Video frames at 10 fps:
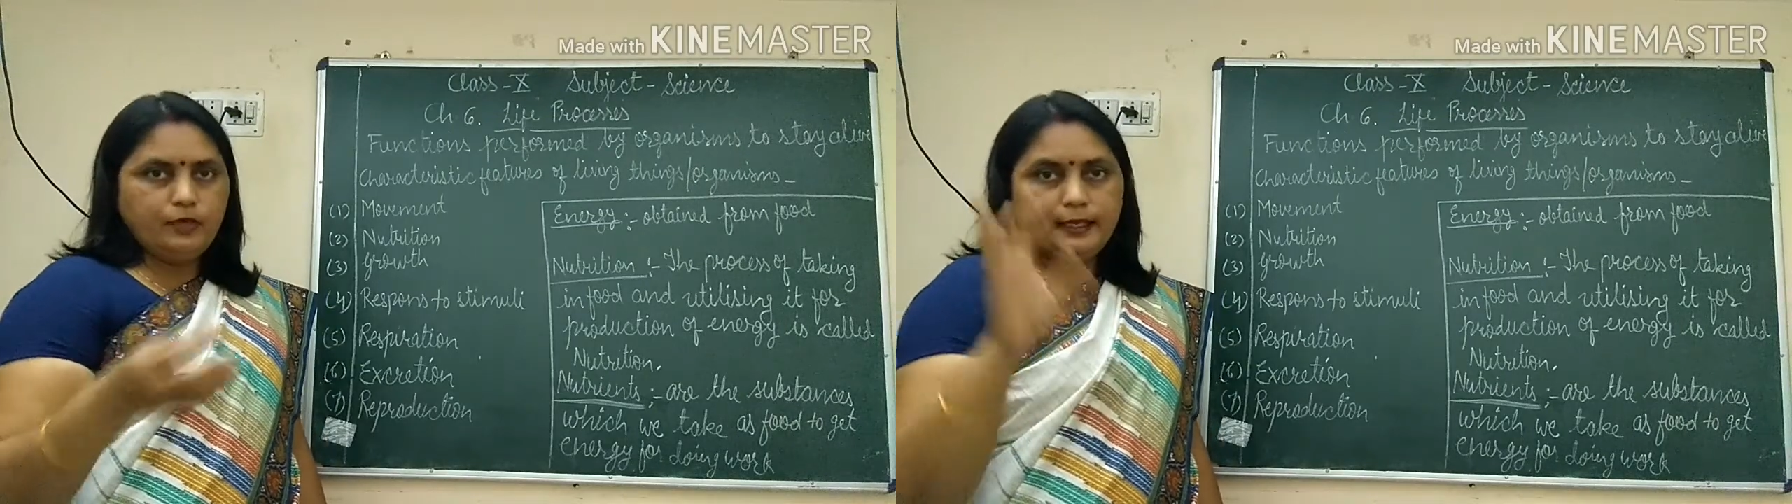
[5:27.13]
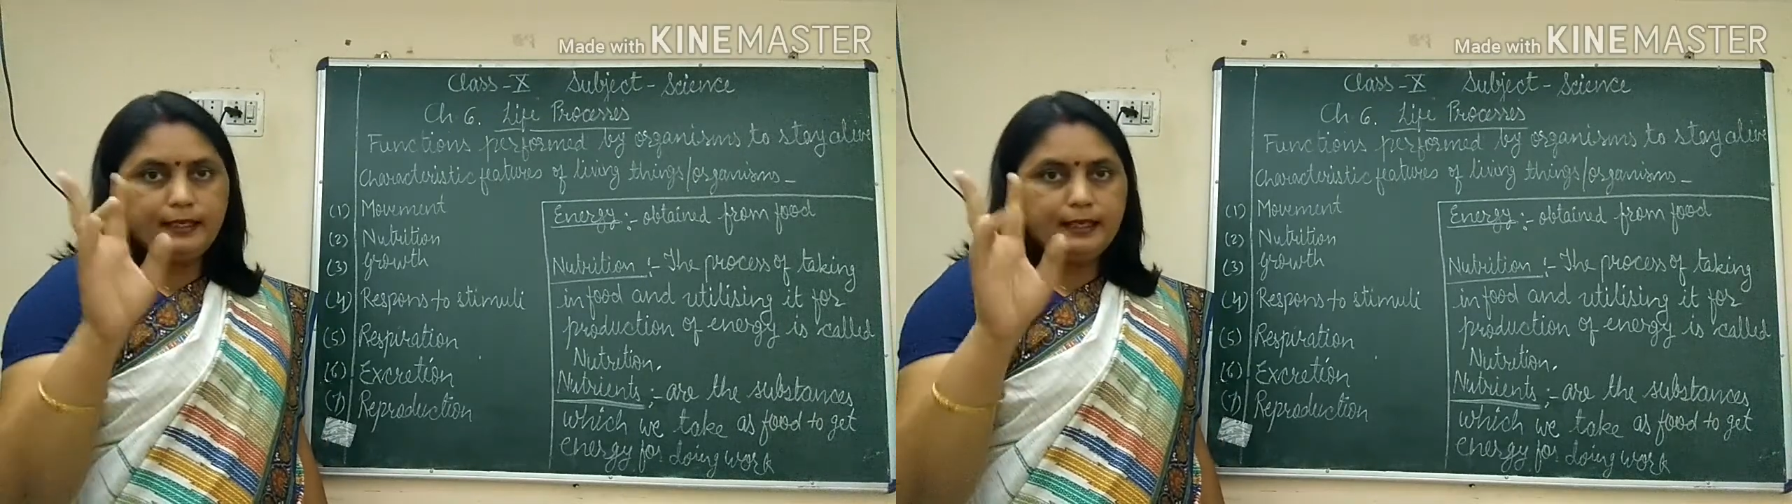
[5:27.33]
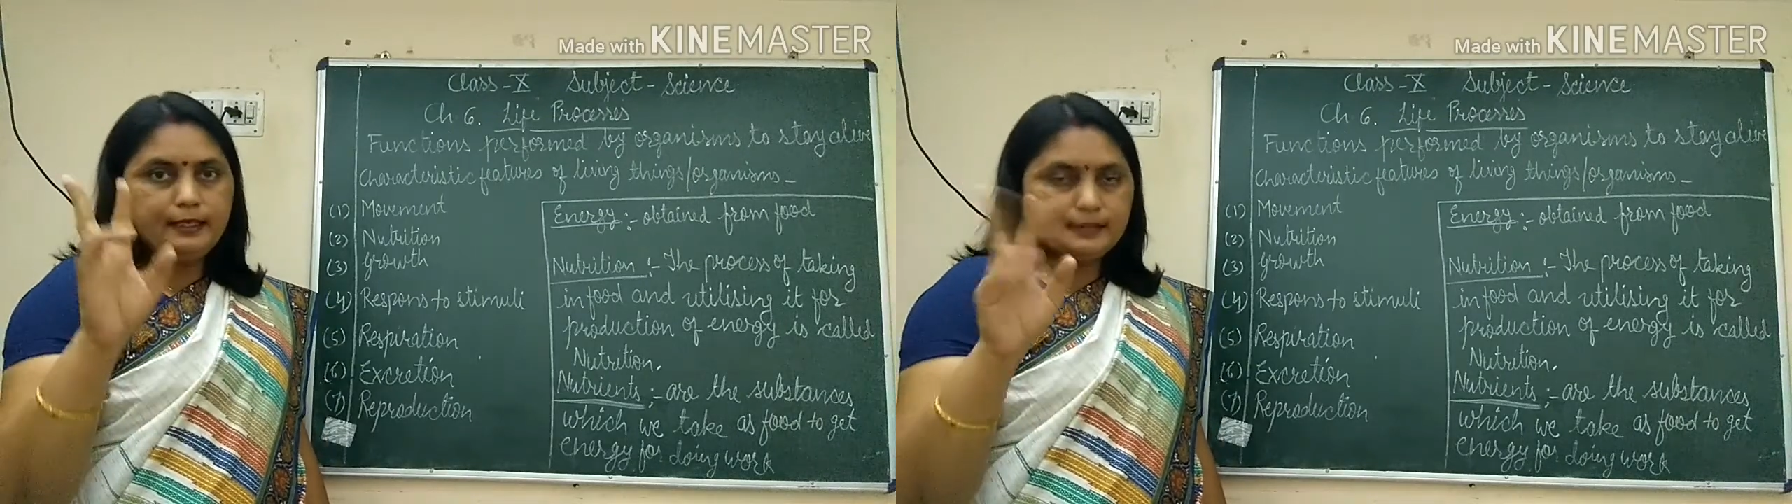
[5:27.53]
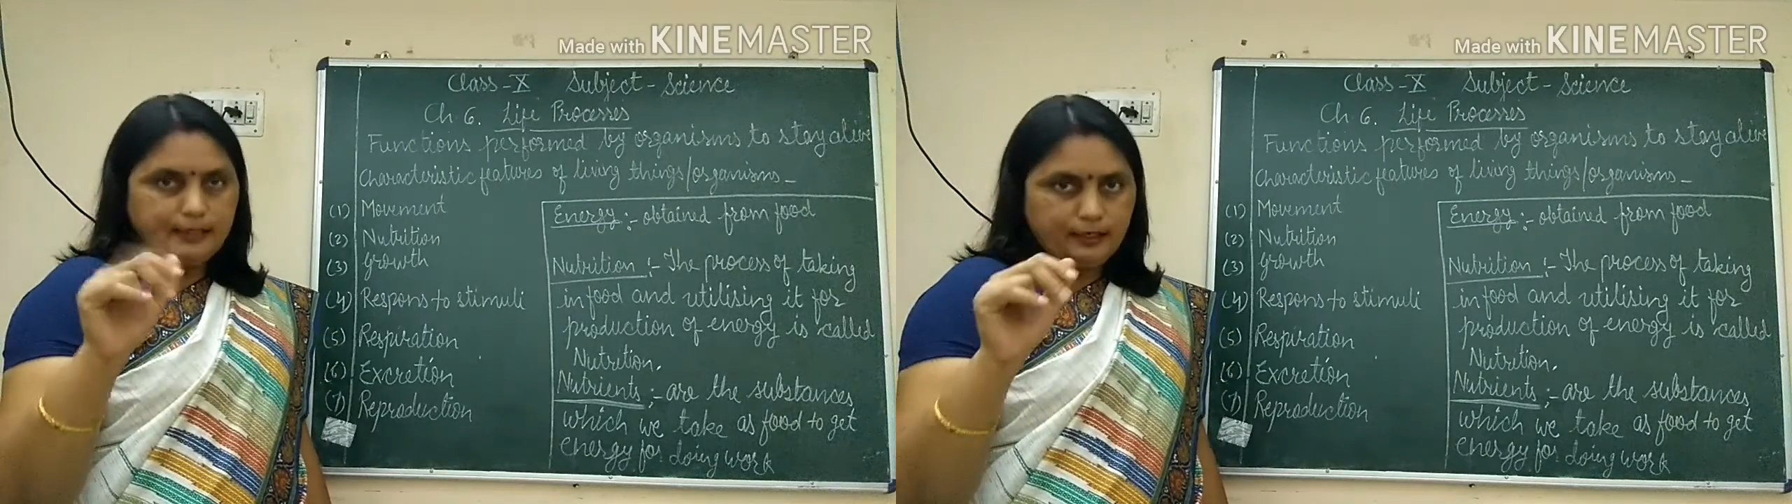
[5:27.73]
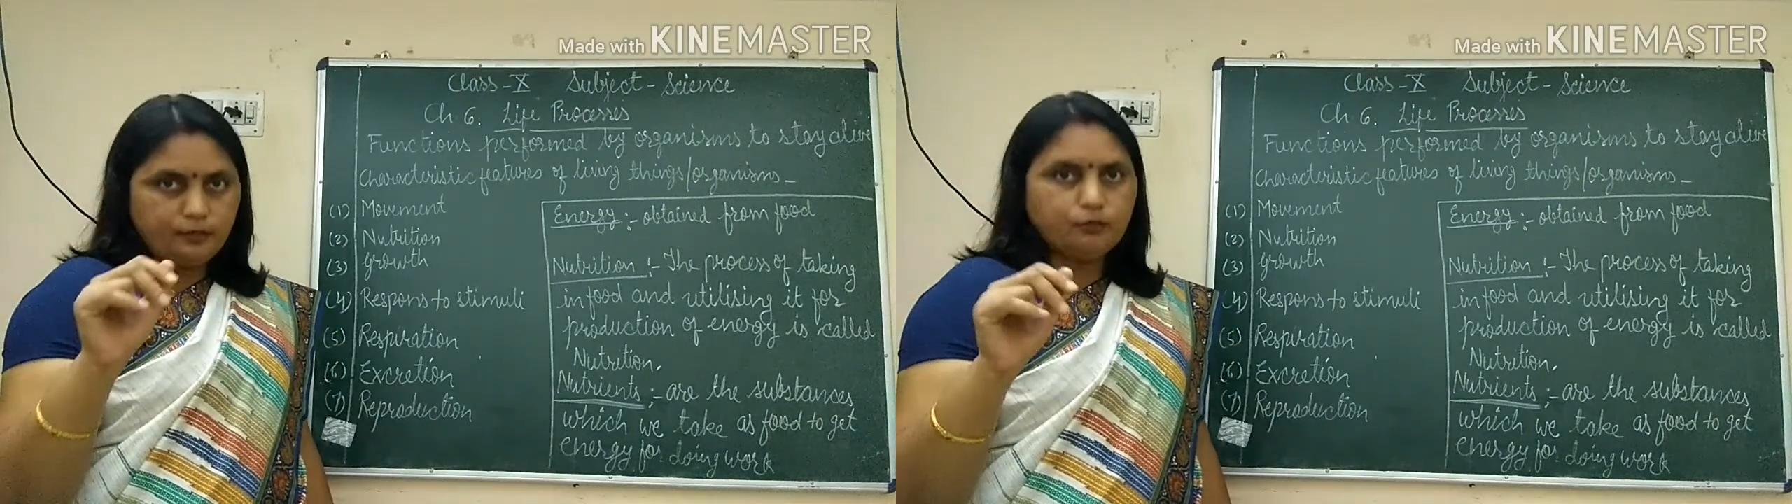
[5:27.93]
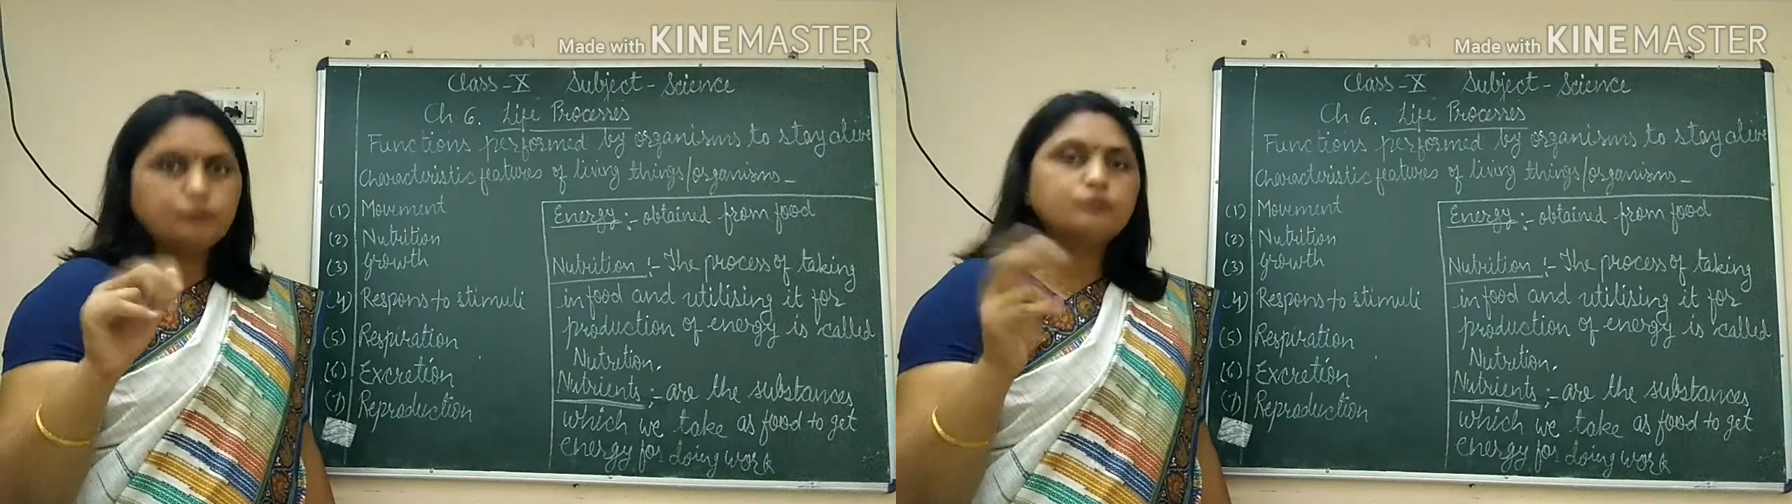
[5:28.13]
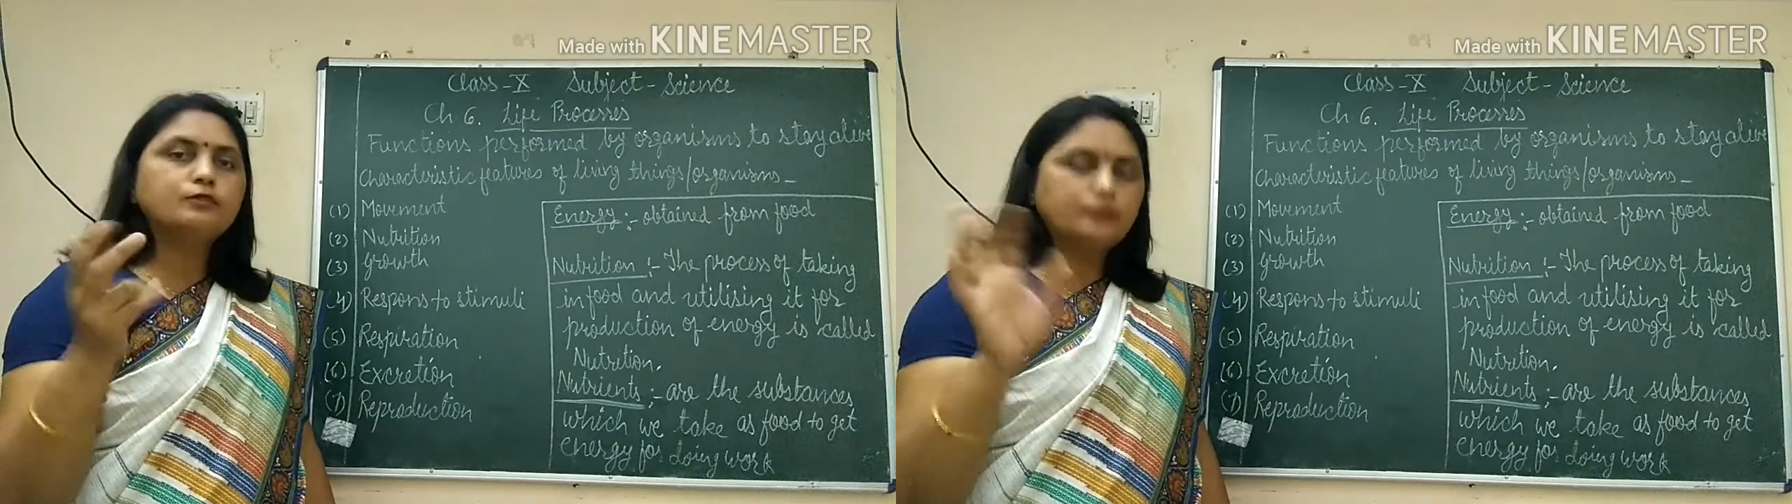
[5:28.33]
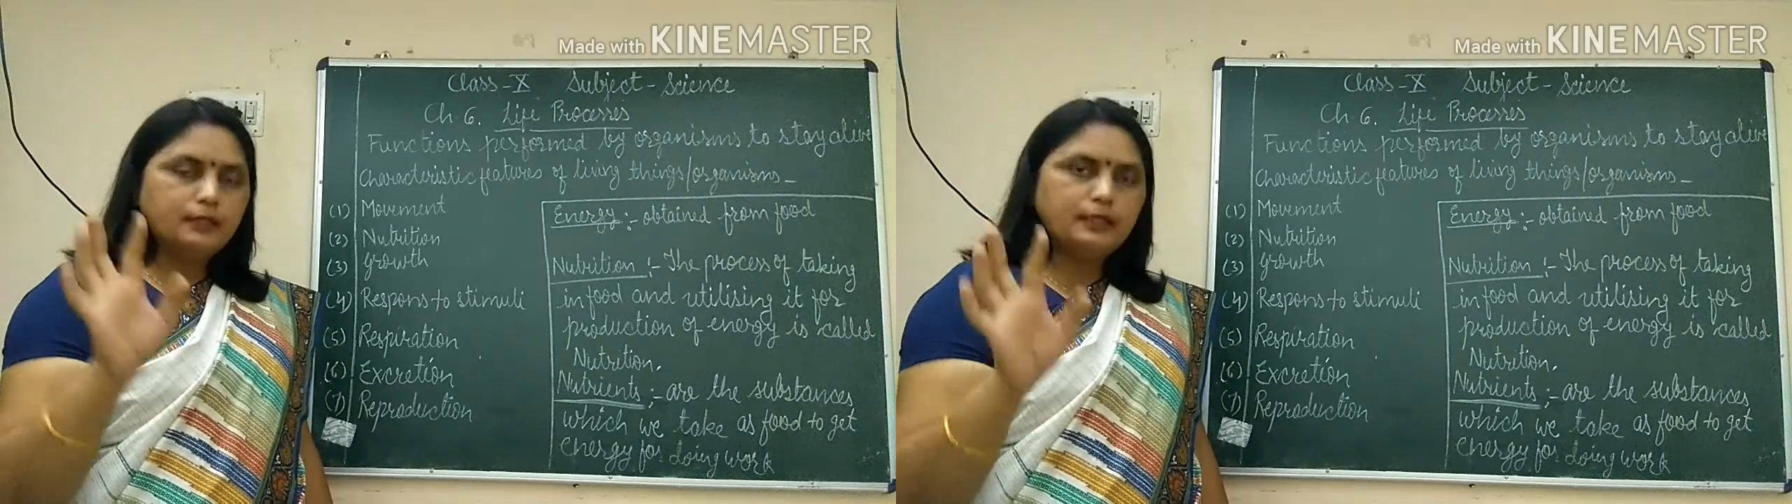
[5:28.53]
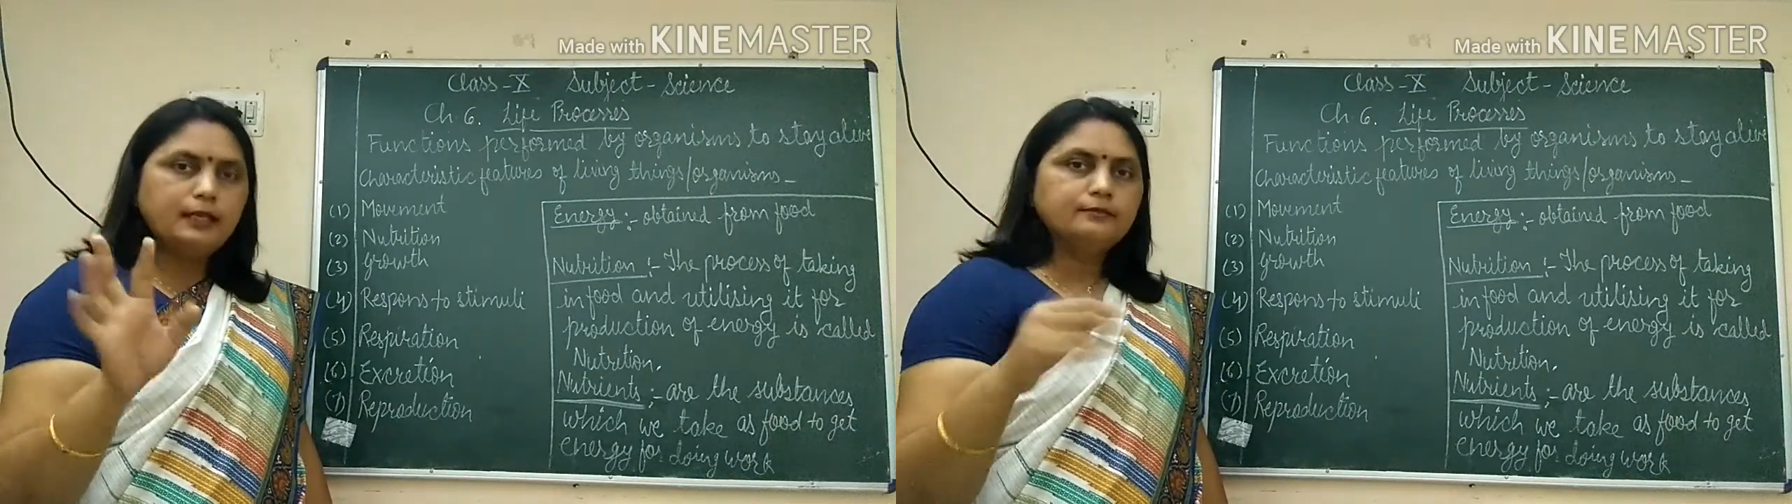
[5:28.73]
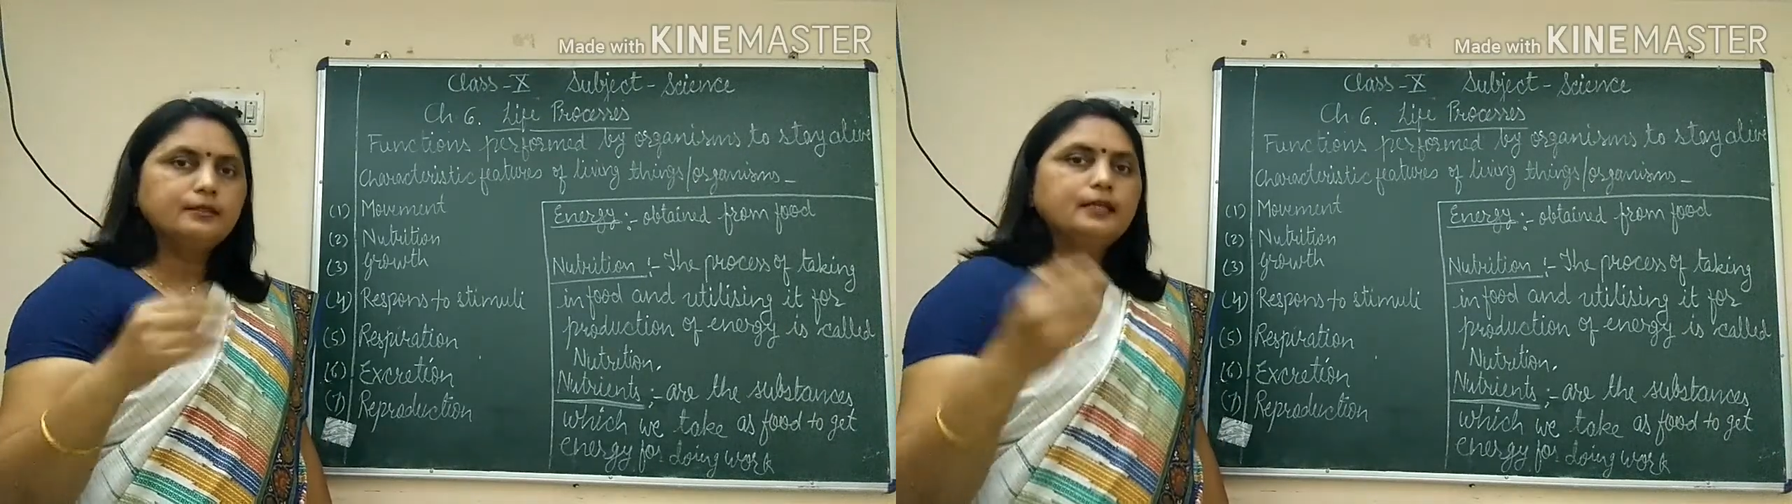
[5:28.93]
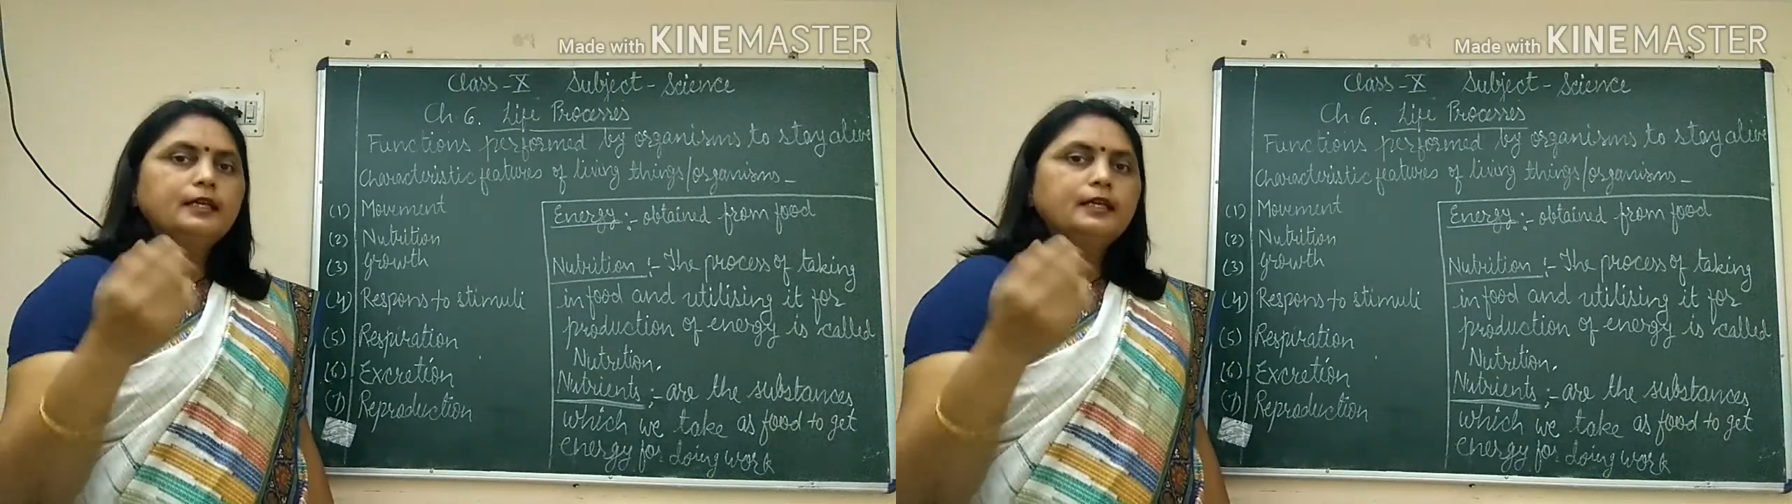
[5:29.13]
like nails can grow throughout the life,